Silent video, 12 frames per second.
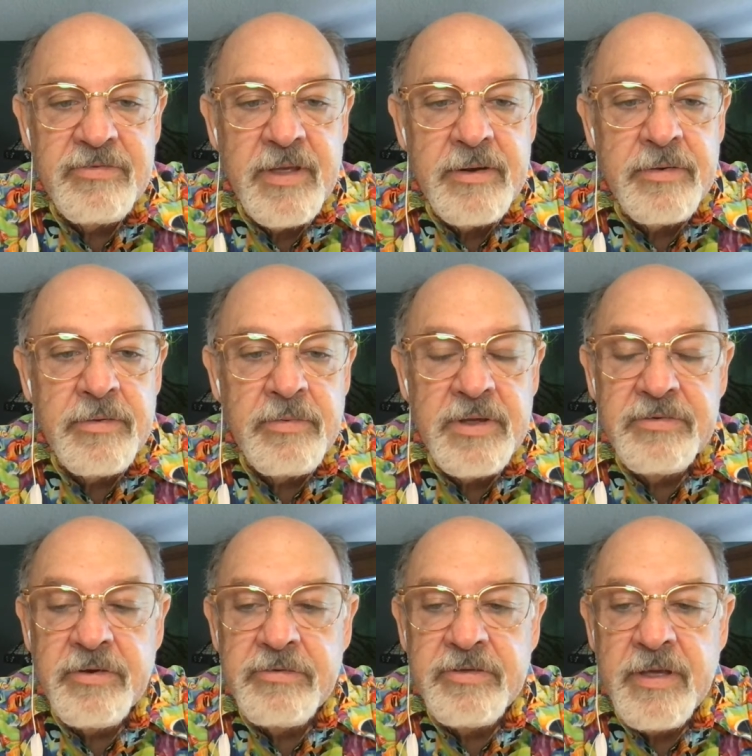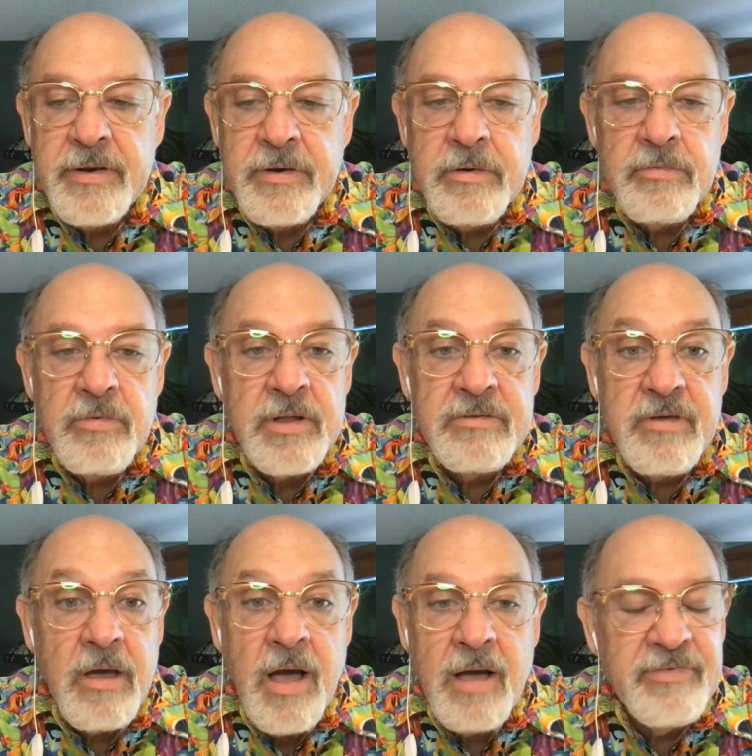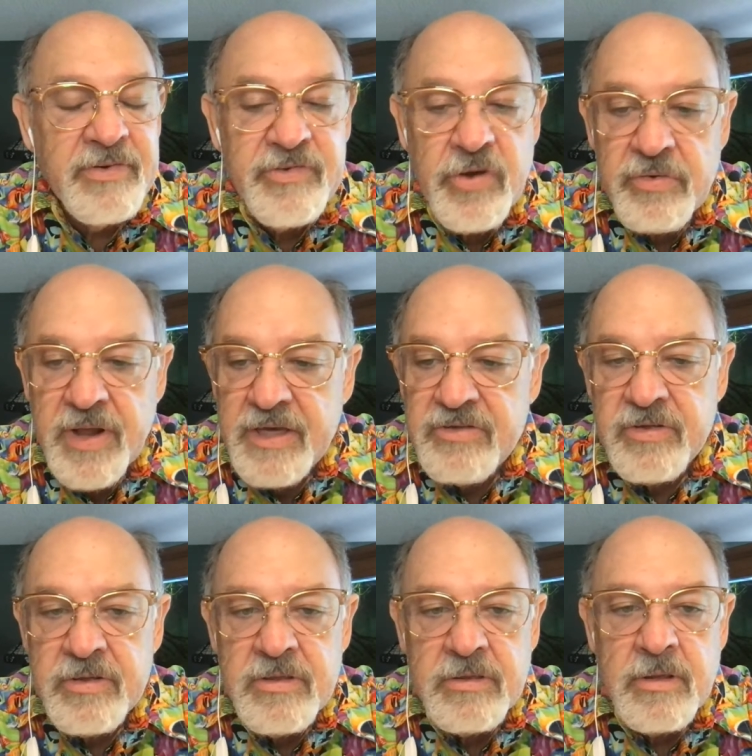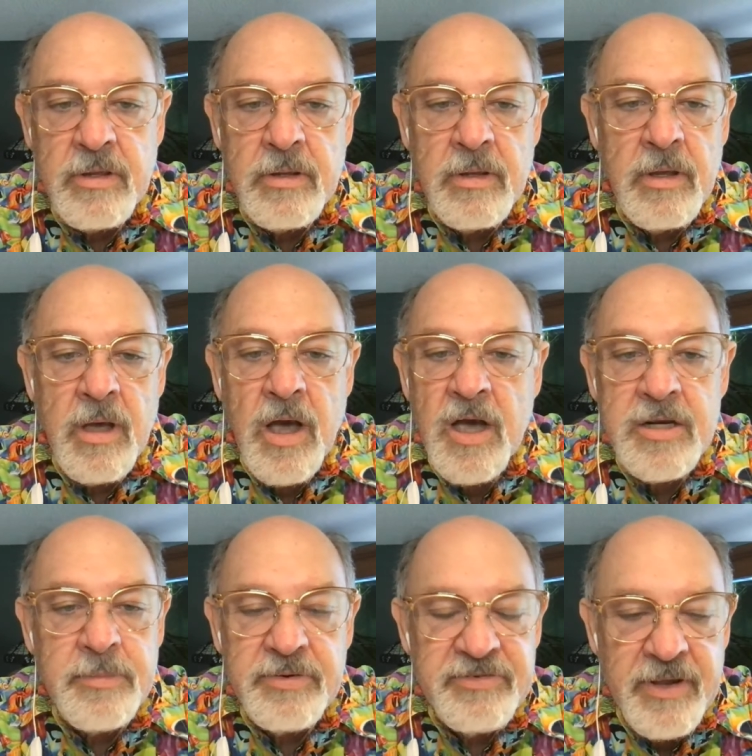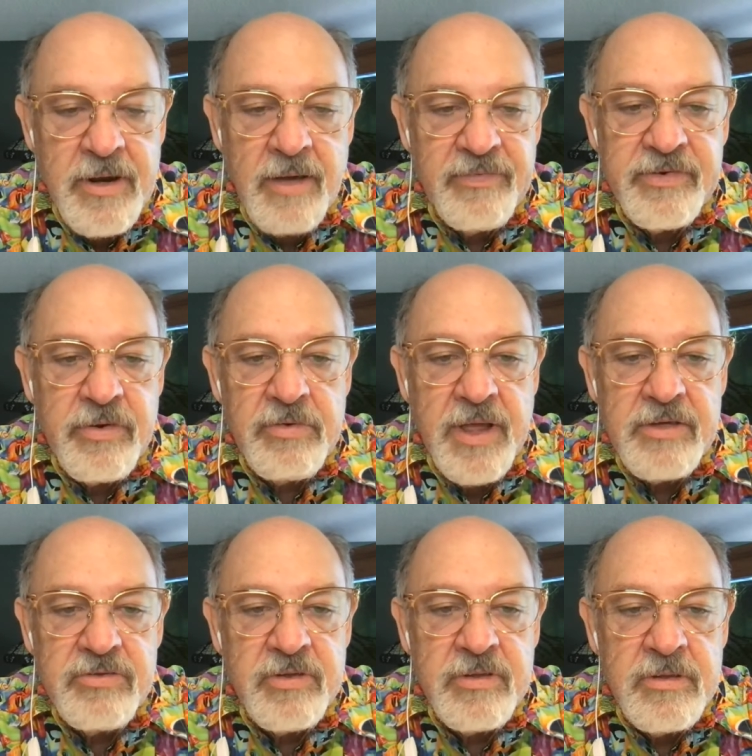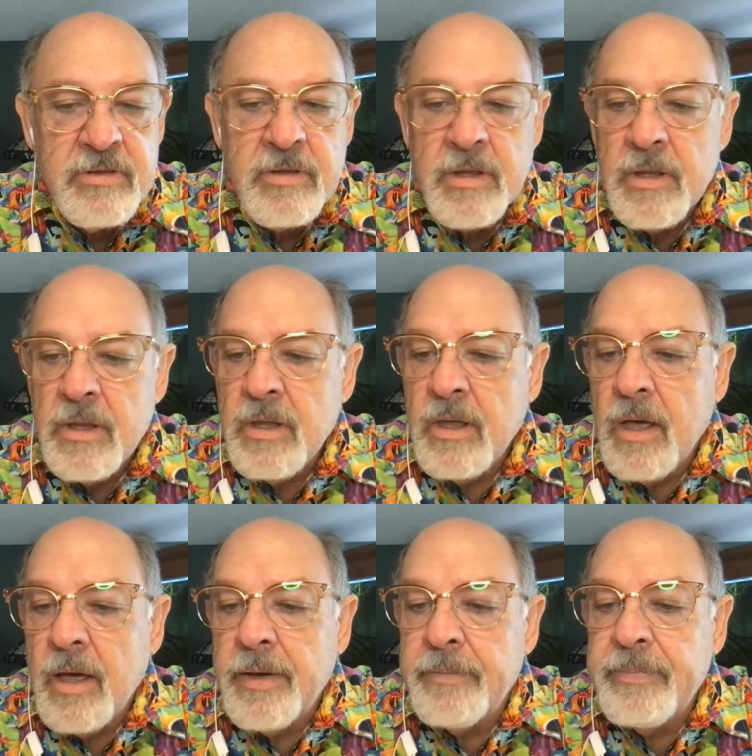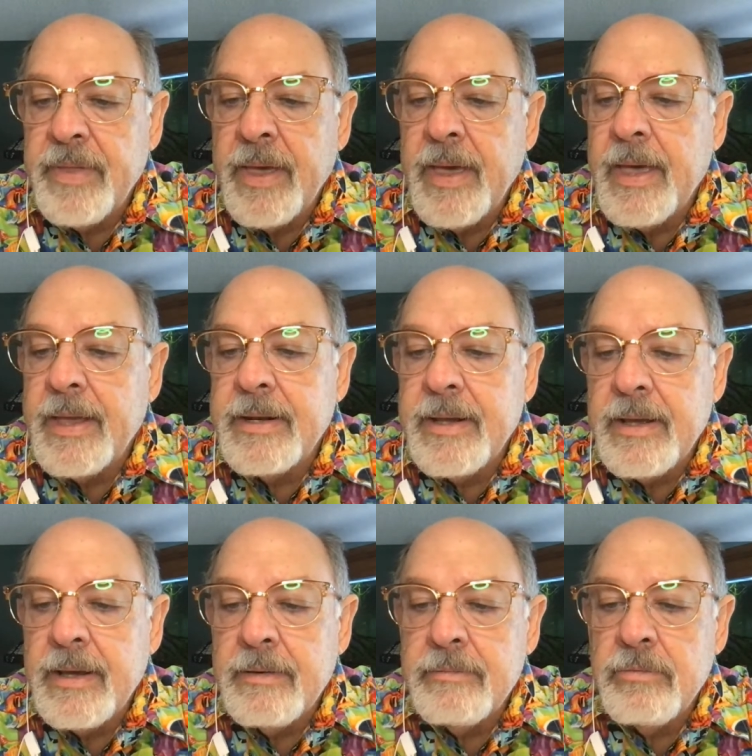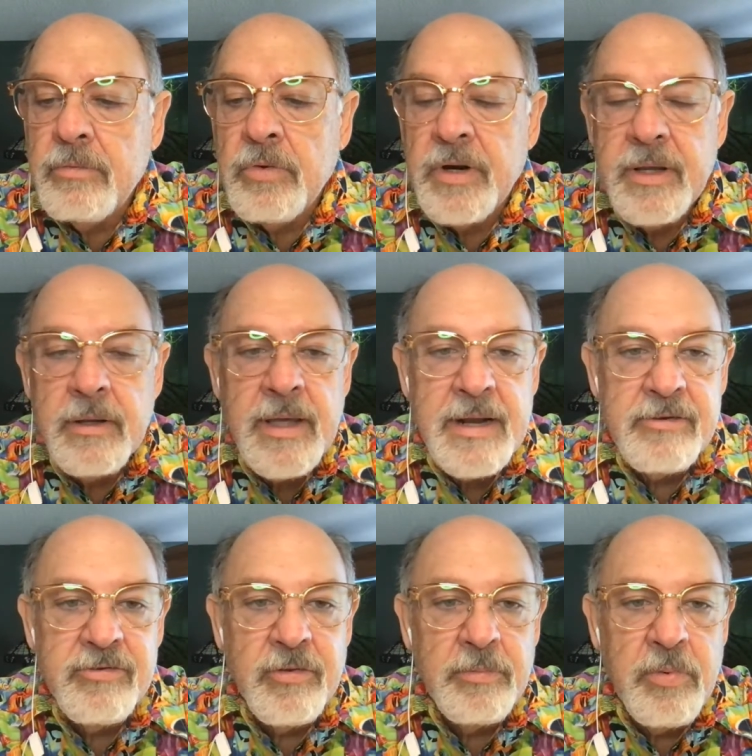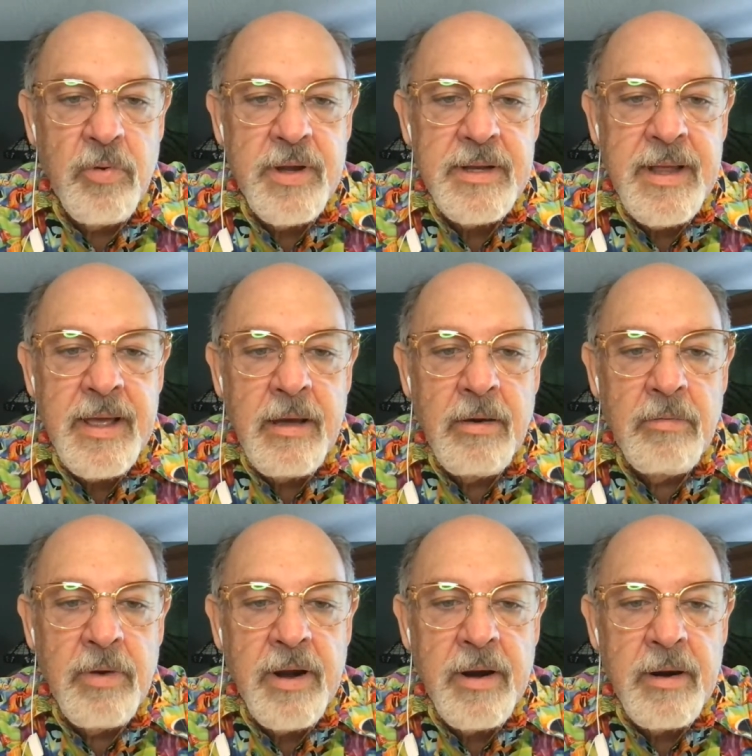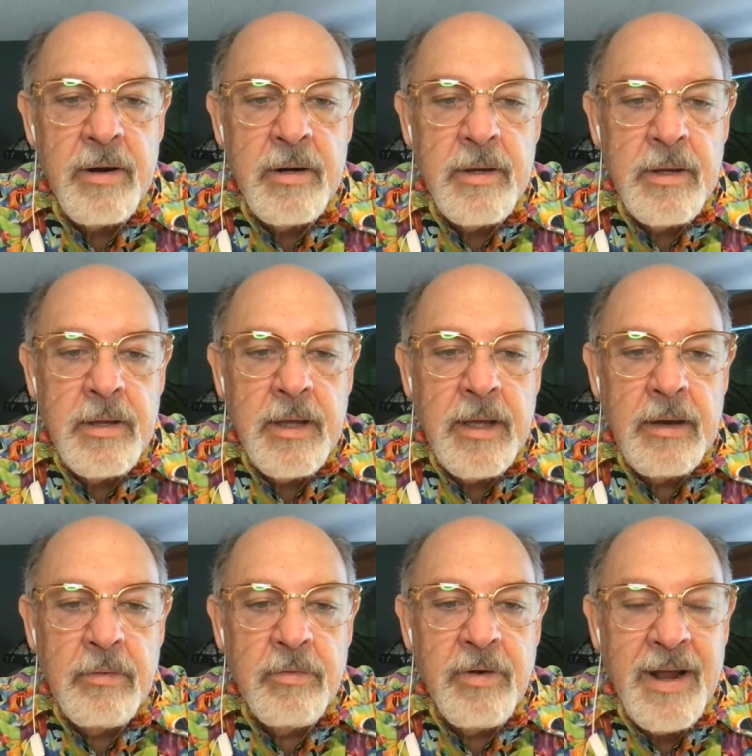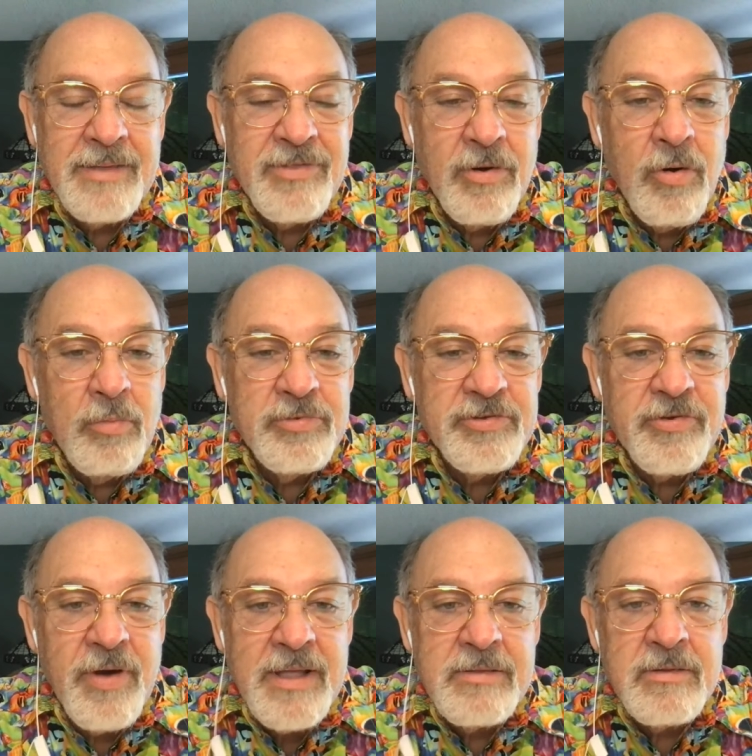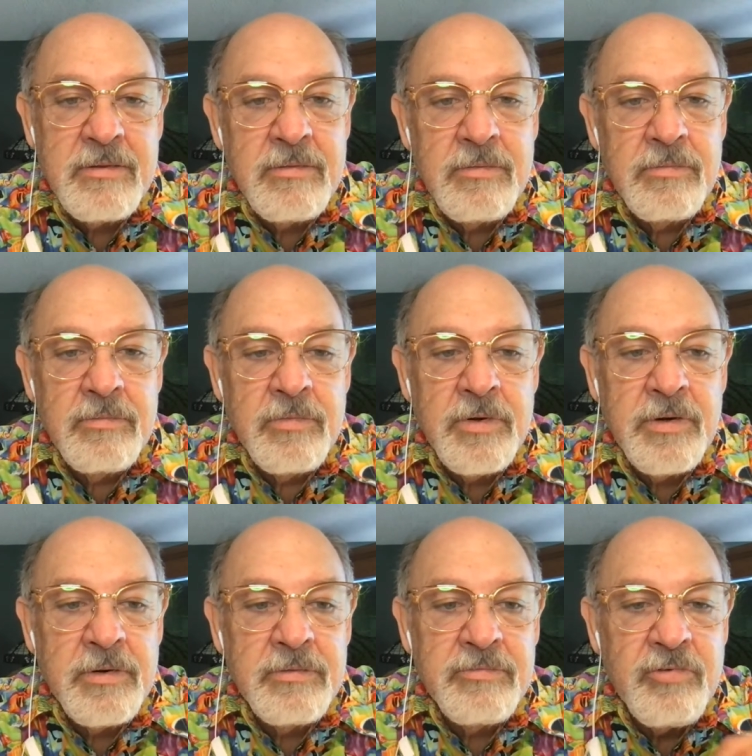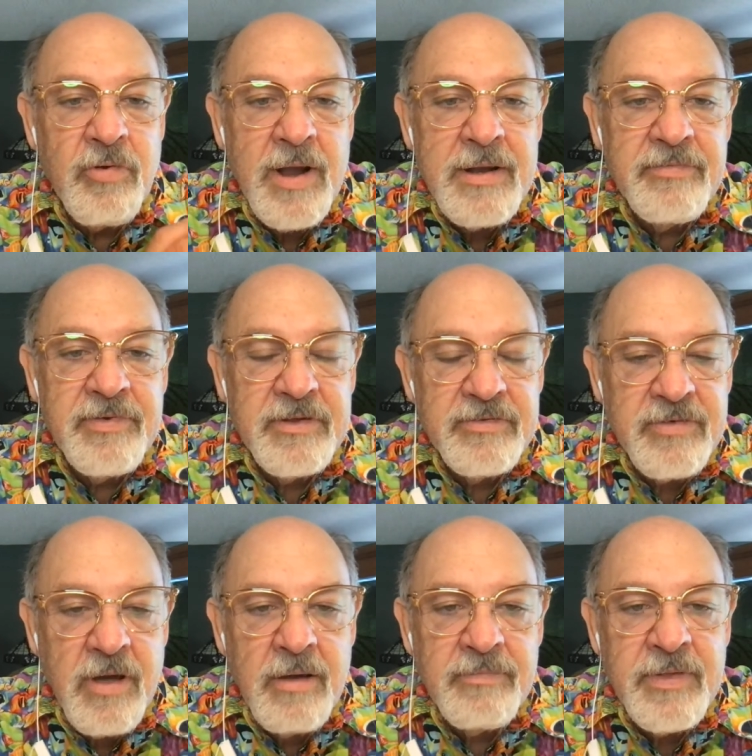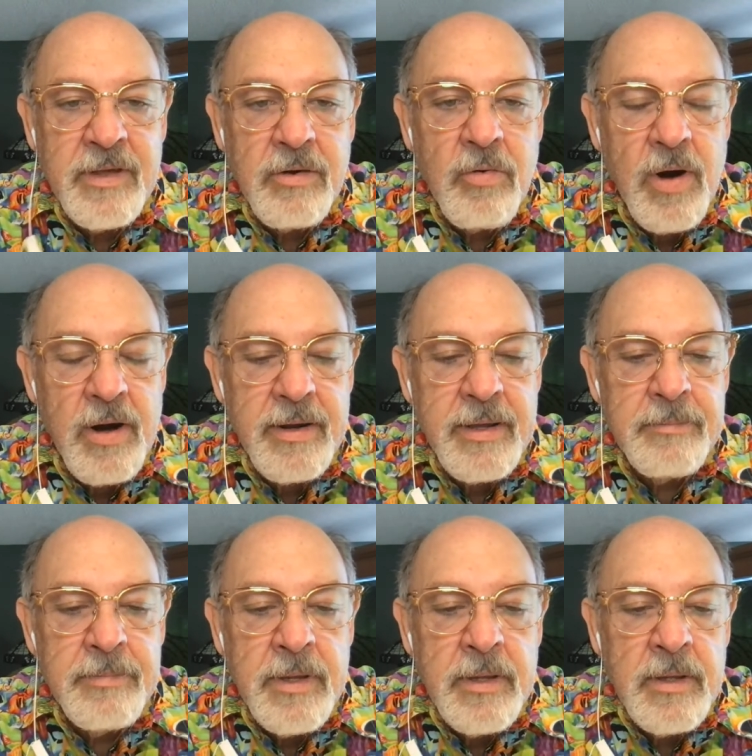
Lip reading: center. The research center runs off of donations, 100% off of donations, and we're getting to the point now where we're at the home stretch. We're trying to finish off the aquarium.